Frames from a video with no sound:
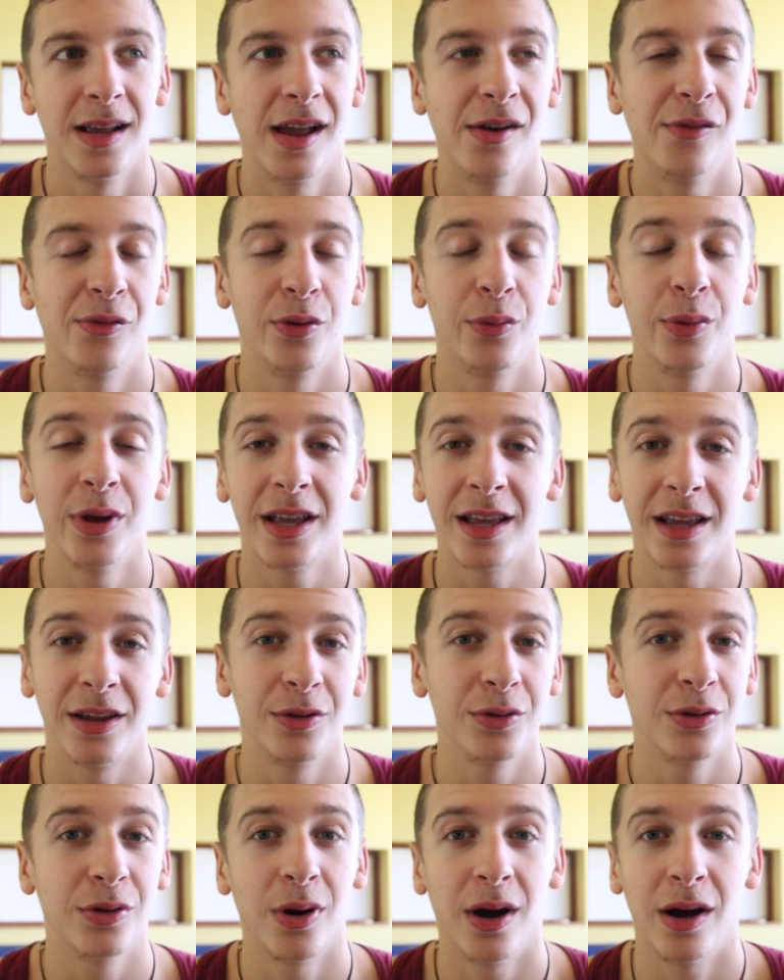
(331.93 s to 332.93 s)
every week and
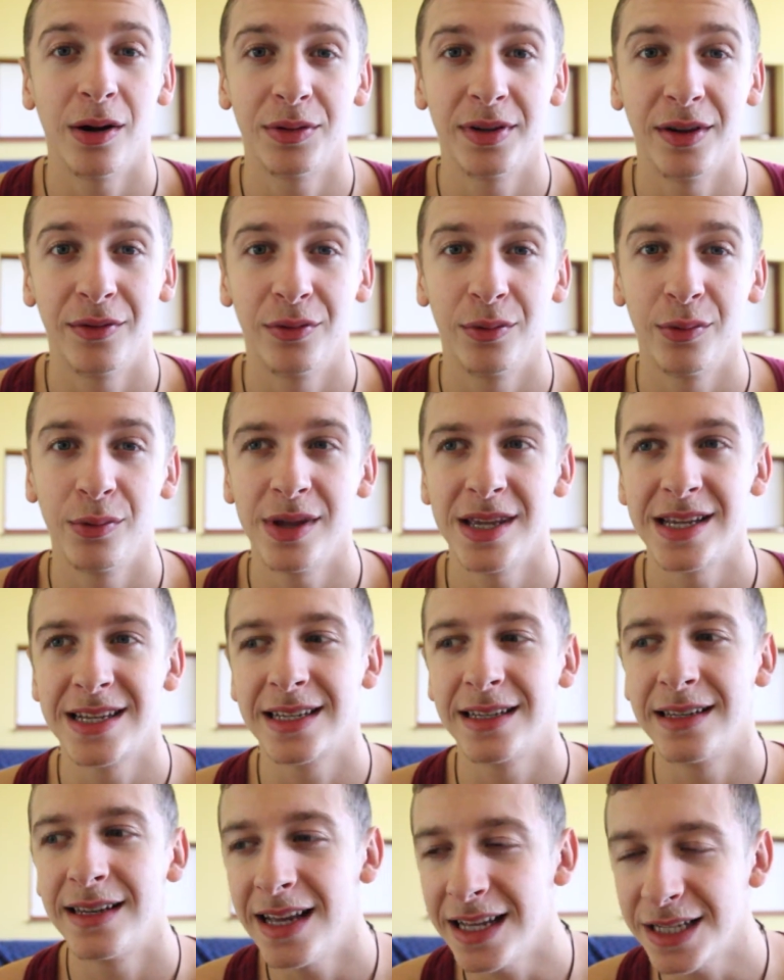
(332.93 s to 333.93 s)
you go out every
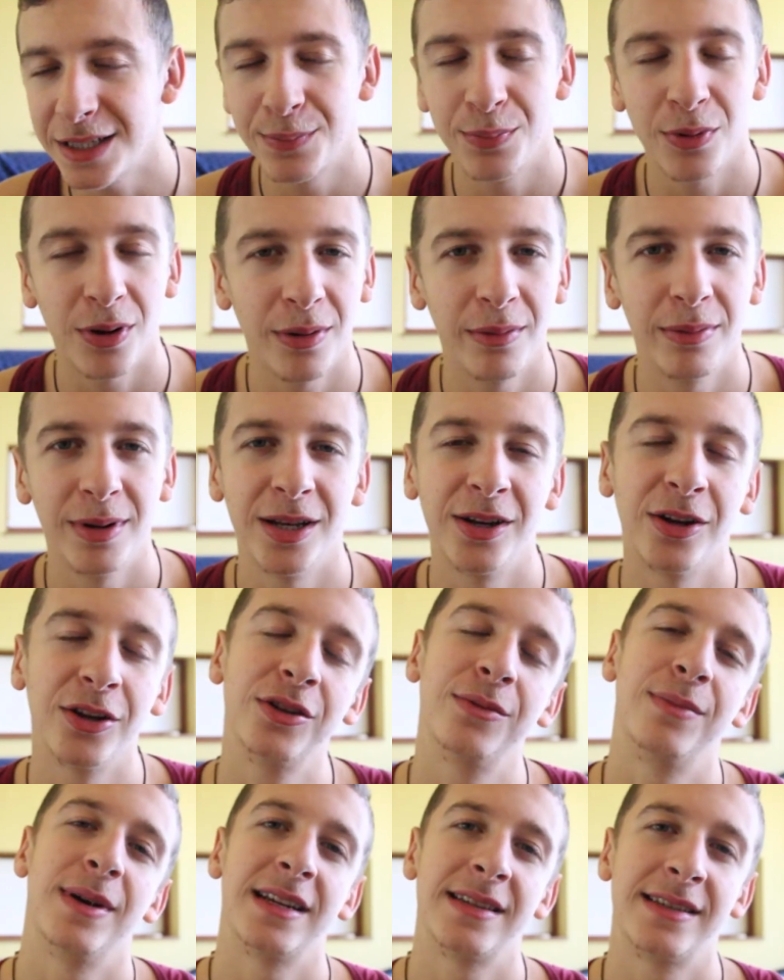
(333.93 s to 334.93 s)
week that's probably
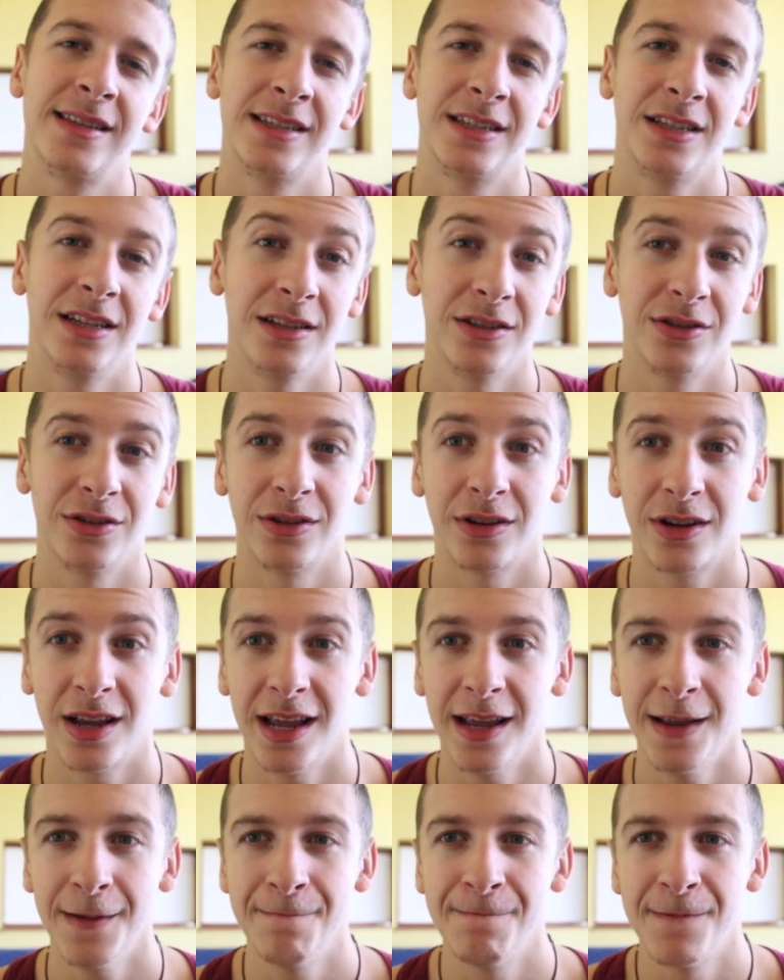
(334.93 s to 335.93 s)
not the best decision
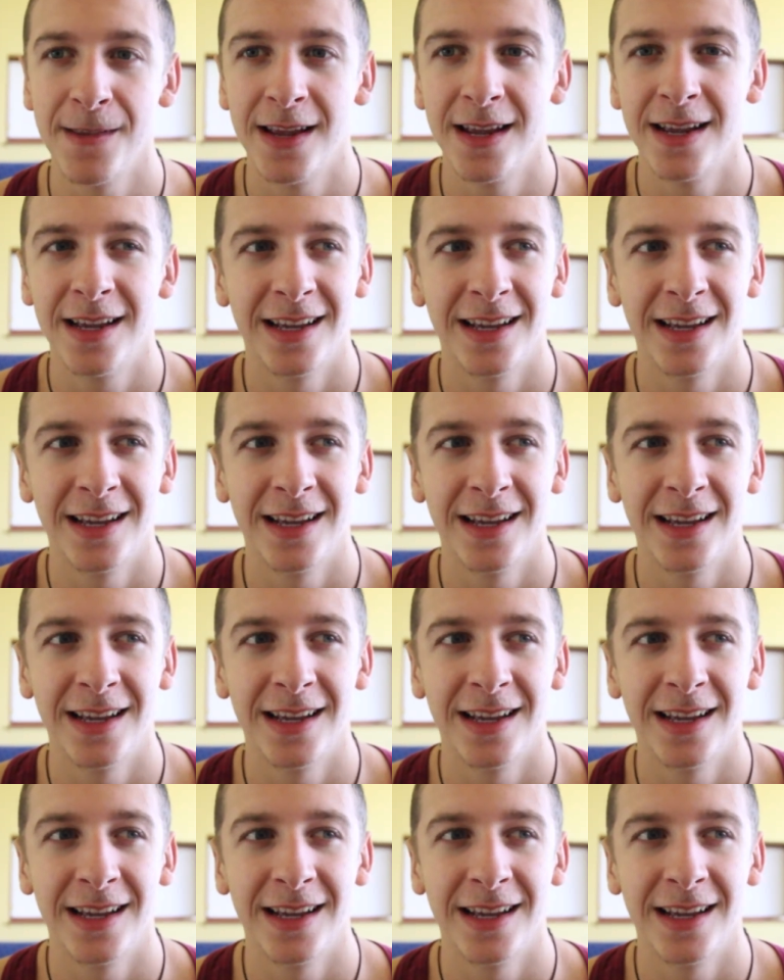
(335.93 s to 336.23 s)
okay